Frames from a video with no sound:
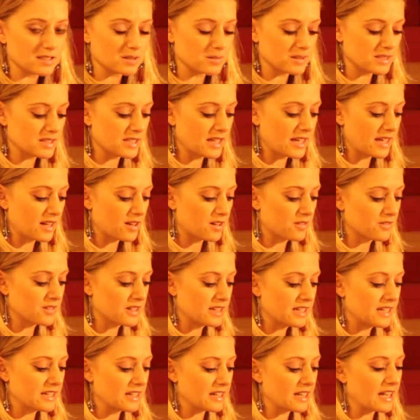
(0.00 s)
So we take it over
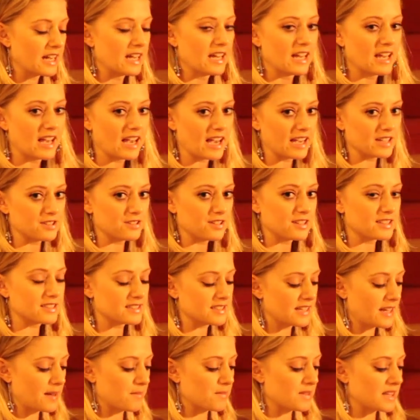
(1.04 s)
here. I do the
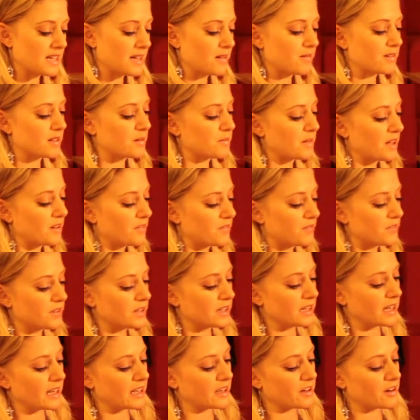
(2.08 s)
same thing with my
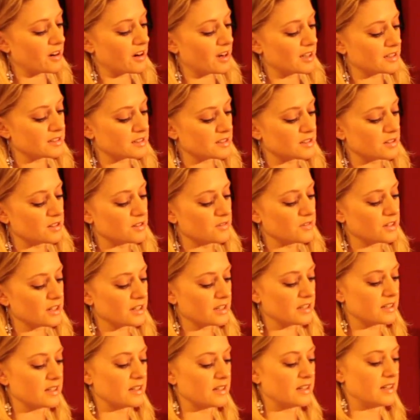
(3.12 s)
foot. I cross it
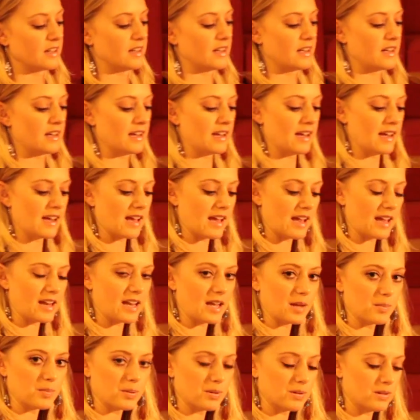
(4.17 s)
over and
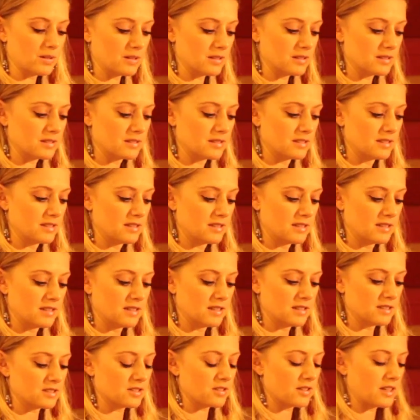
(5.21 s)
I pull
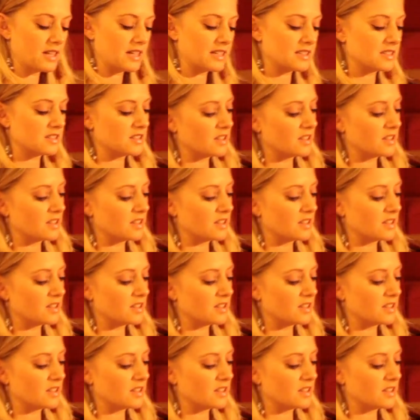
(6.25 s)
so that it's